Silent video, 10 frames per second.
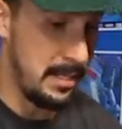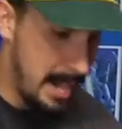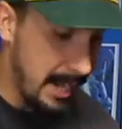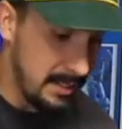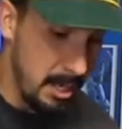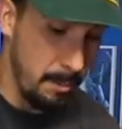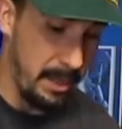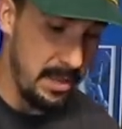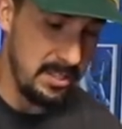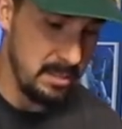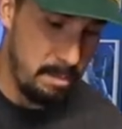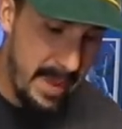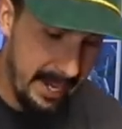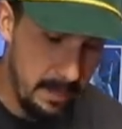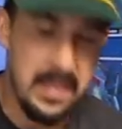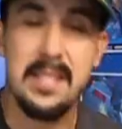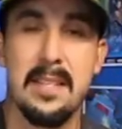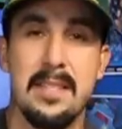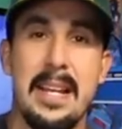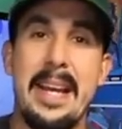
it, not to underplay it. This is big. I mean, this is